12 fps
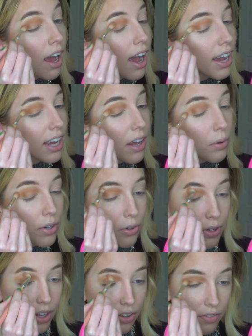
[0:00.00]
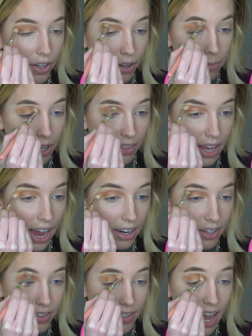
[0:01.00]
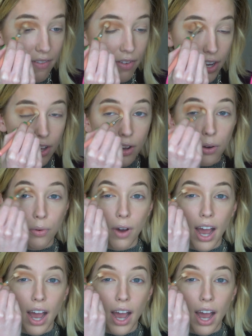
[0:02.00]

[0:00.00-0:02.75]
I kind of want to do another video about that, because that video,